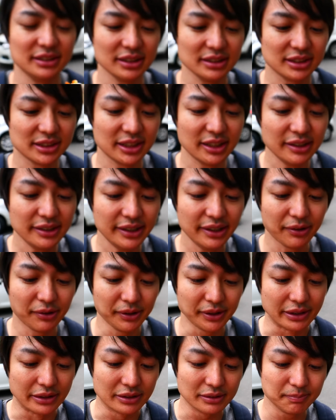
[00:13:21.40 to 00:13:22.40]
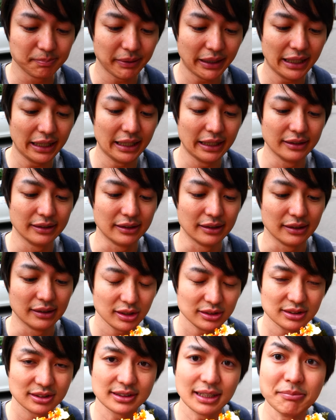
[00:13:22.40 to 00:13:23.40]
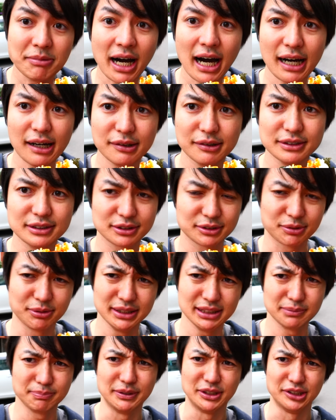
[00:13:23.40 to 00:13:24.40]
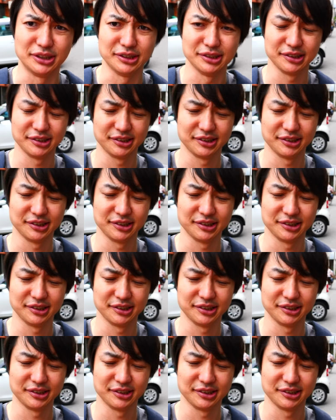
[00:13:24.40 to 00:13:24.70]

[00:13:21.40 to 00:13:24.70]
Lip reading: it's a chili oil, but it's crispy.